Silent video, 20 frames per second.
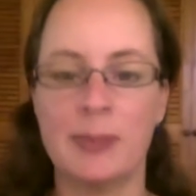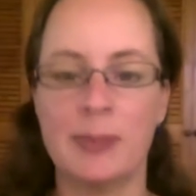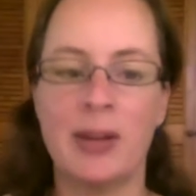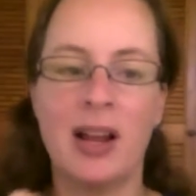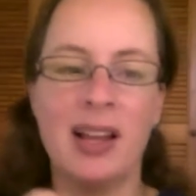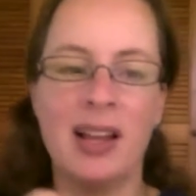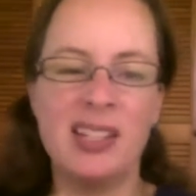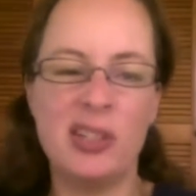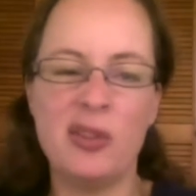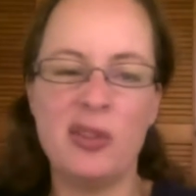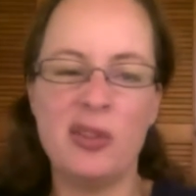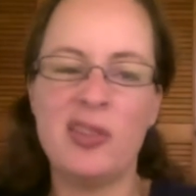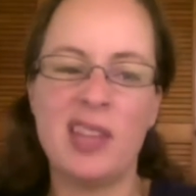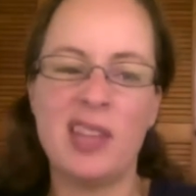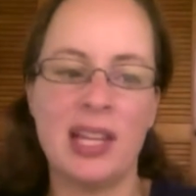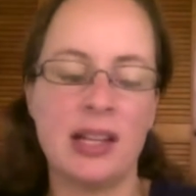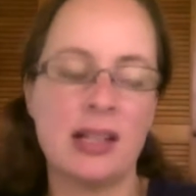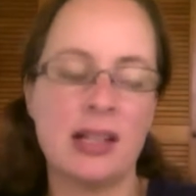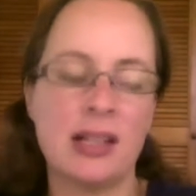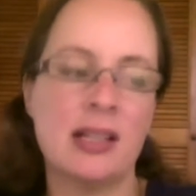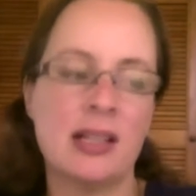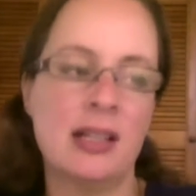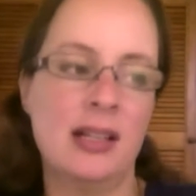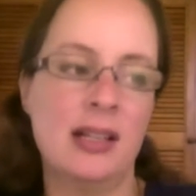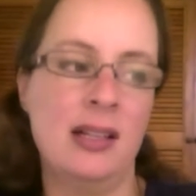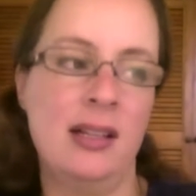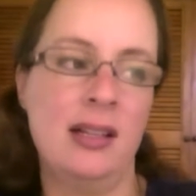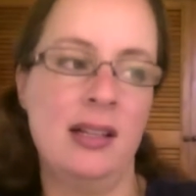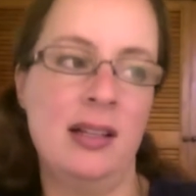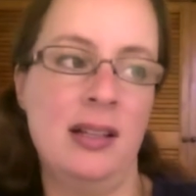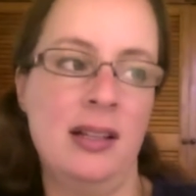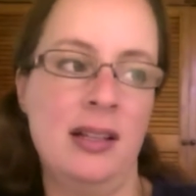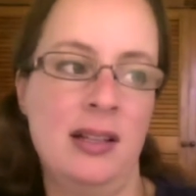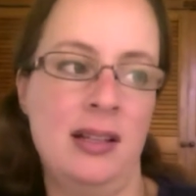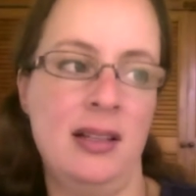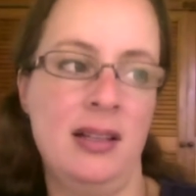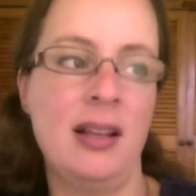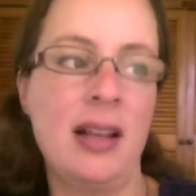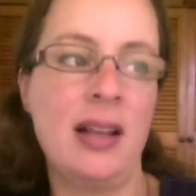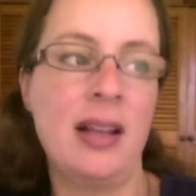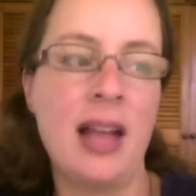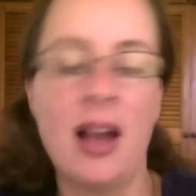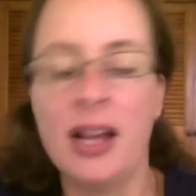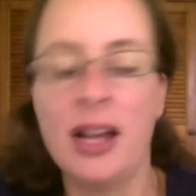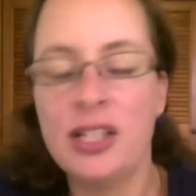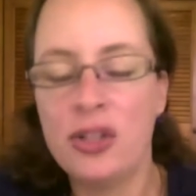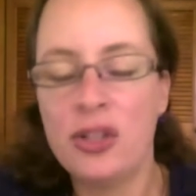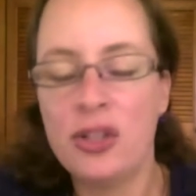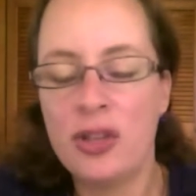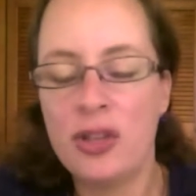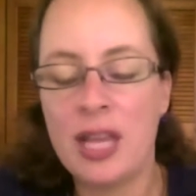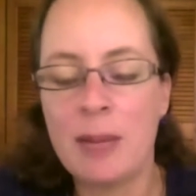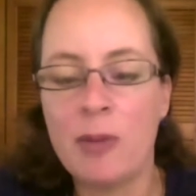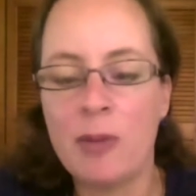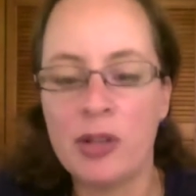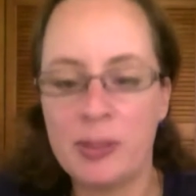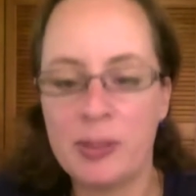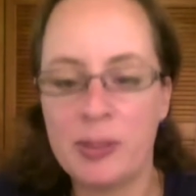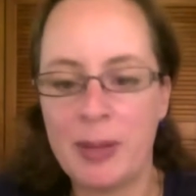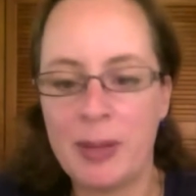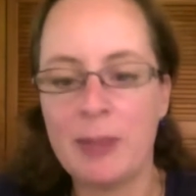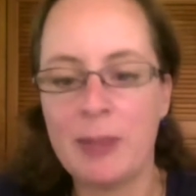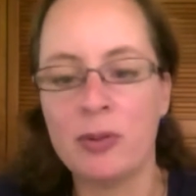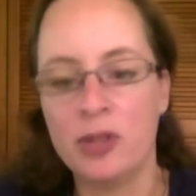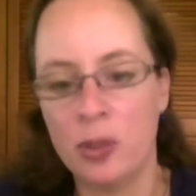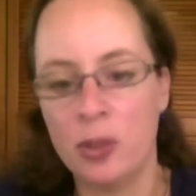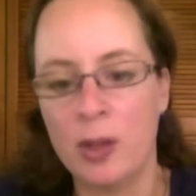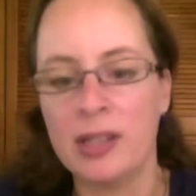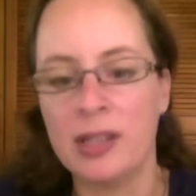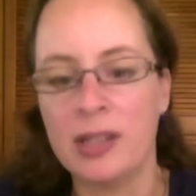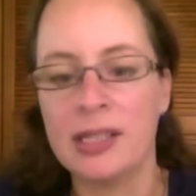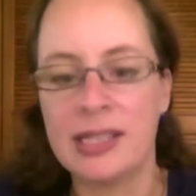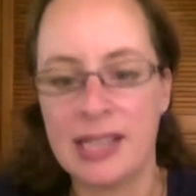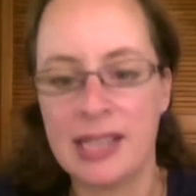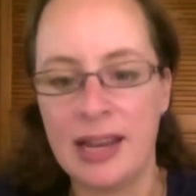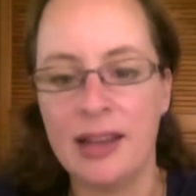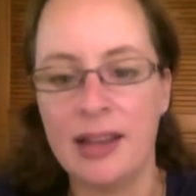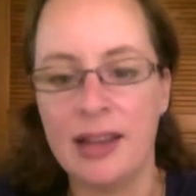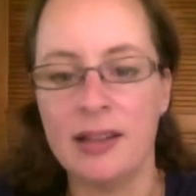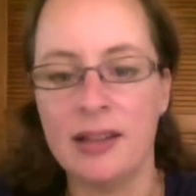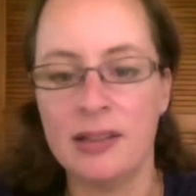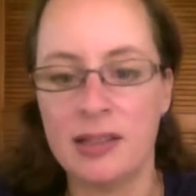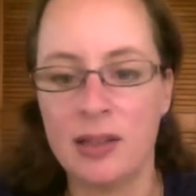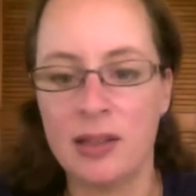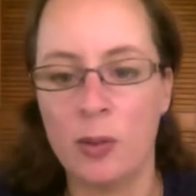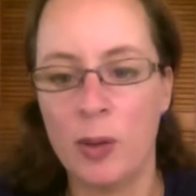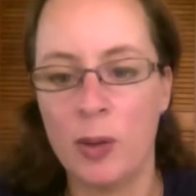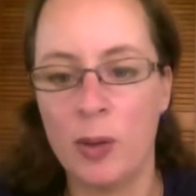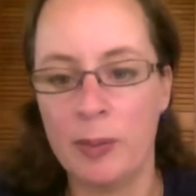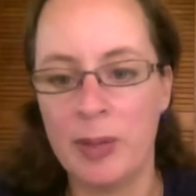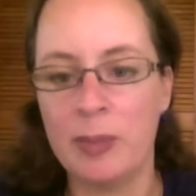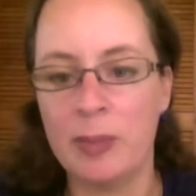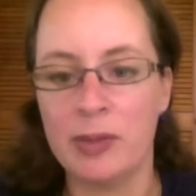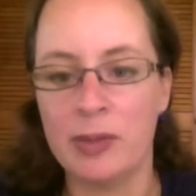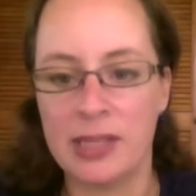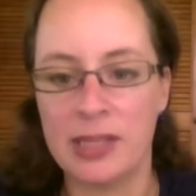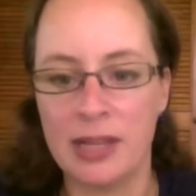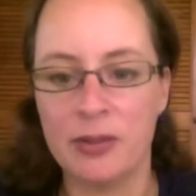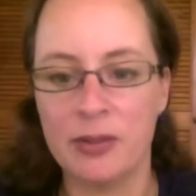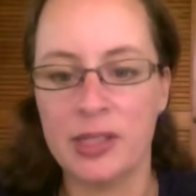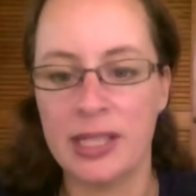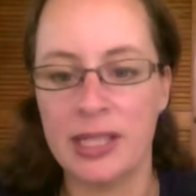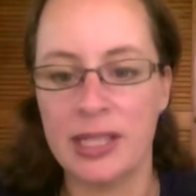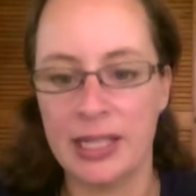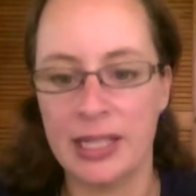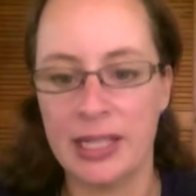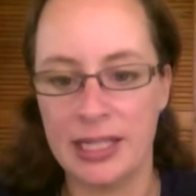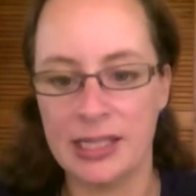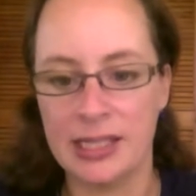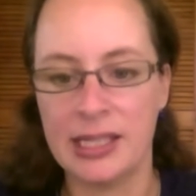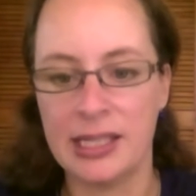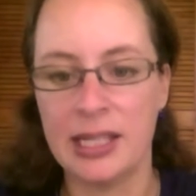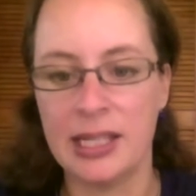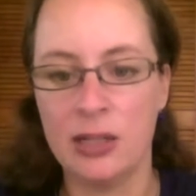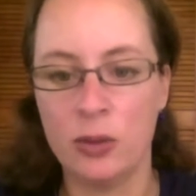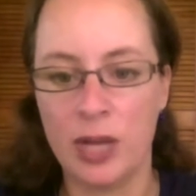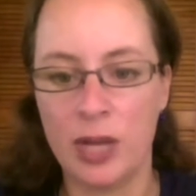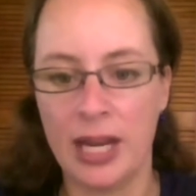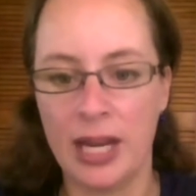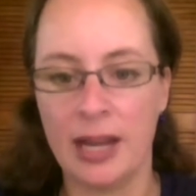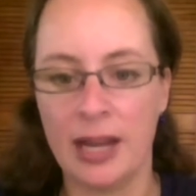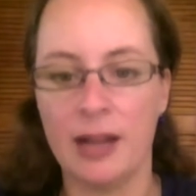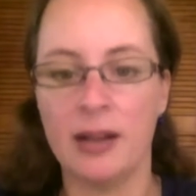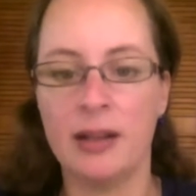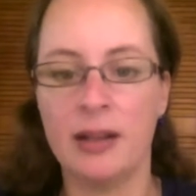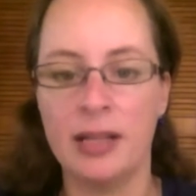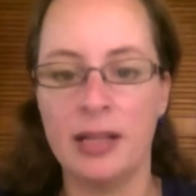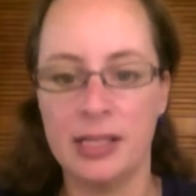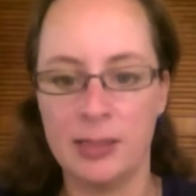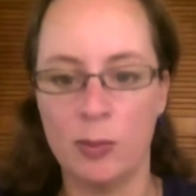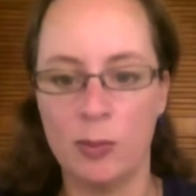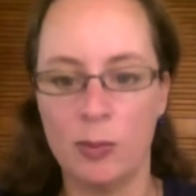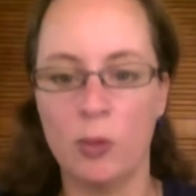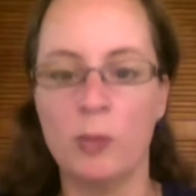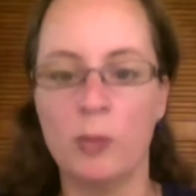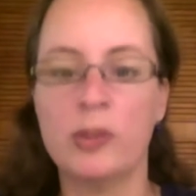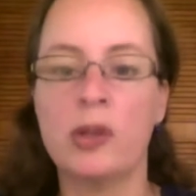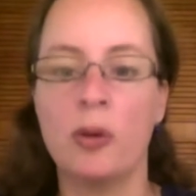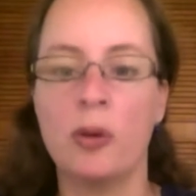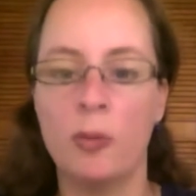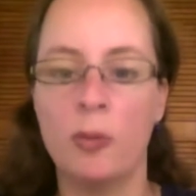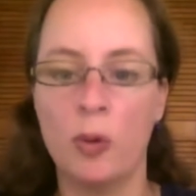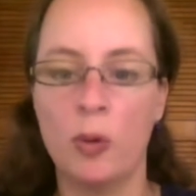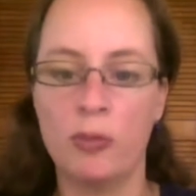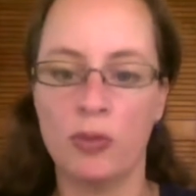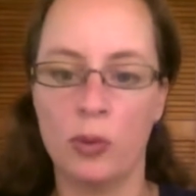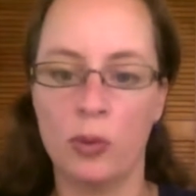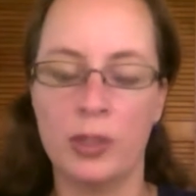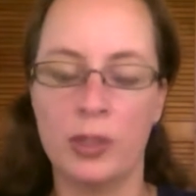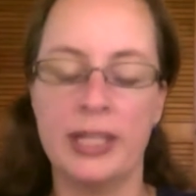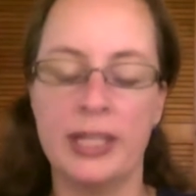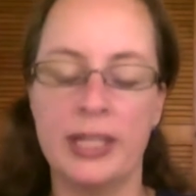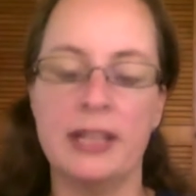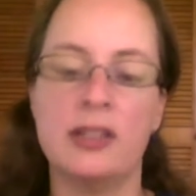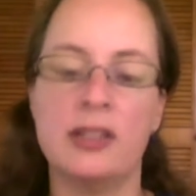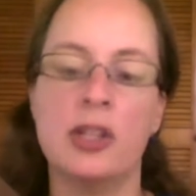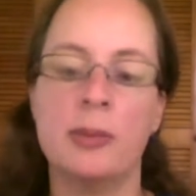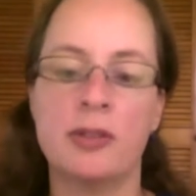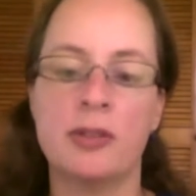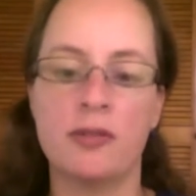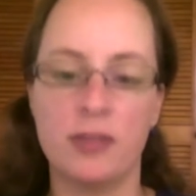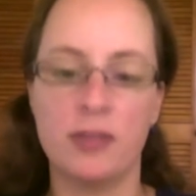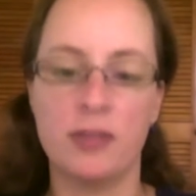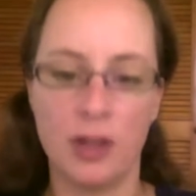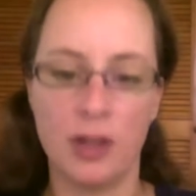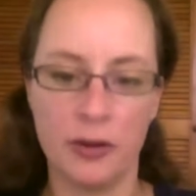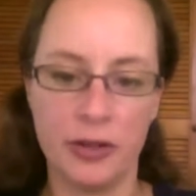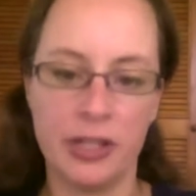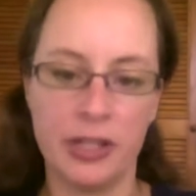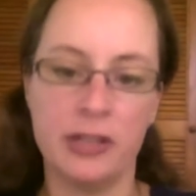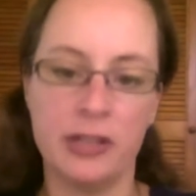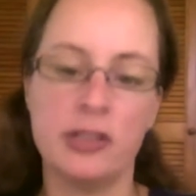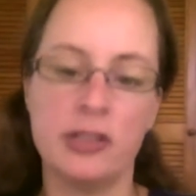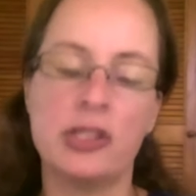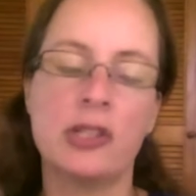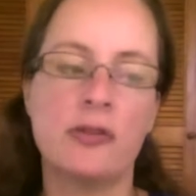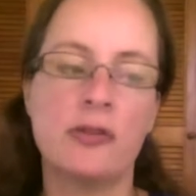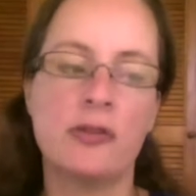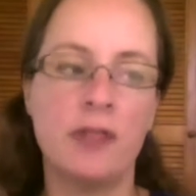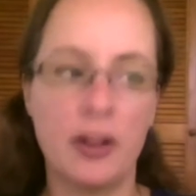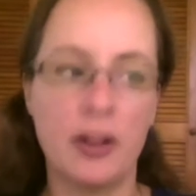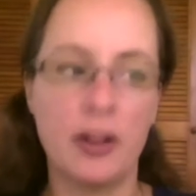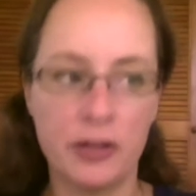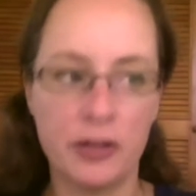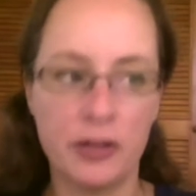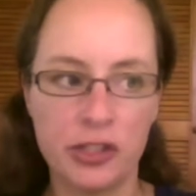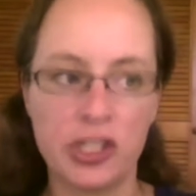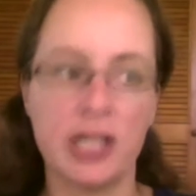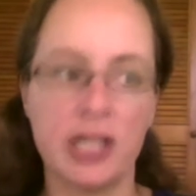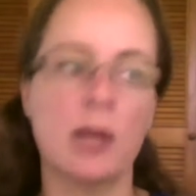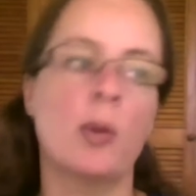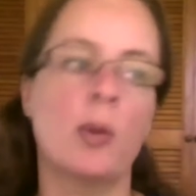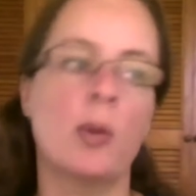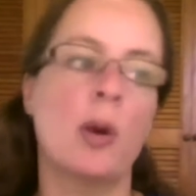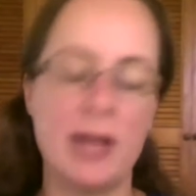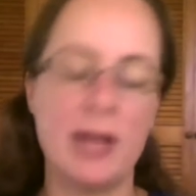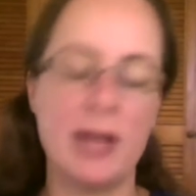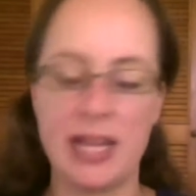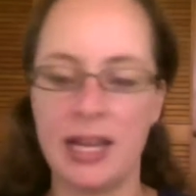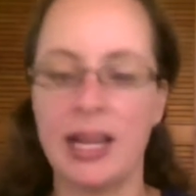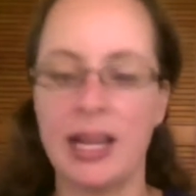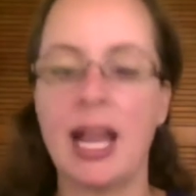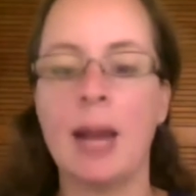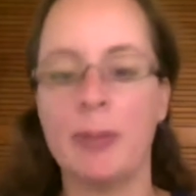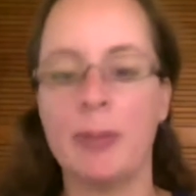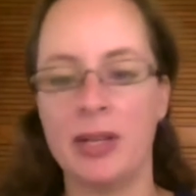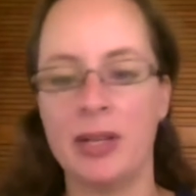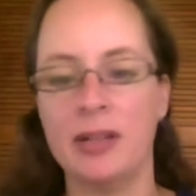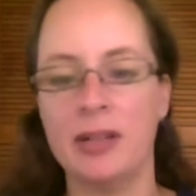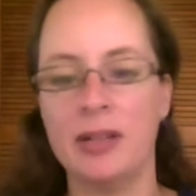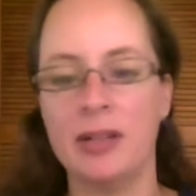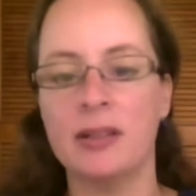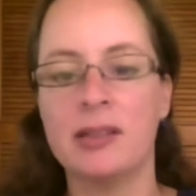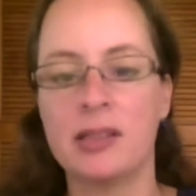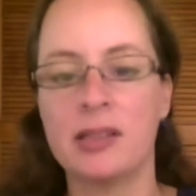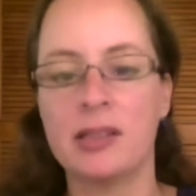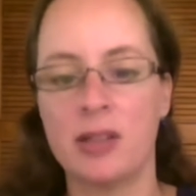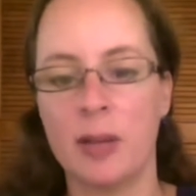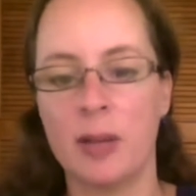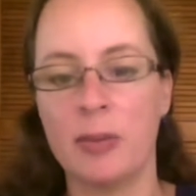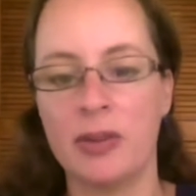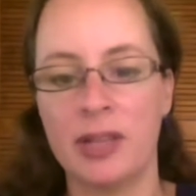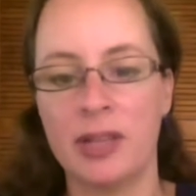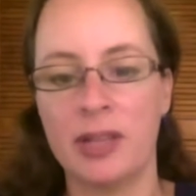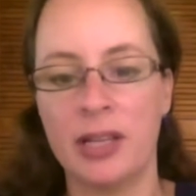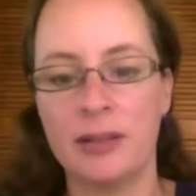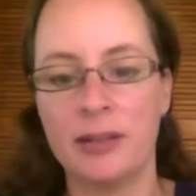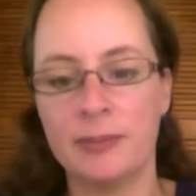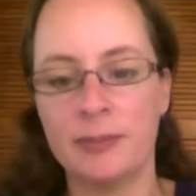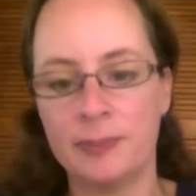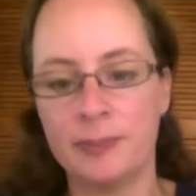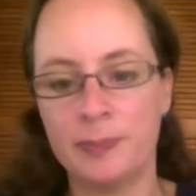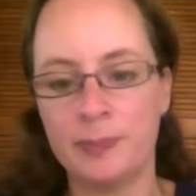But I do think, yeah, I do think most people do understand that when people say resilience, they're looking at this sort of more broadly in terms of flourishing, well-being, happiness type of thing.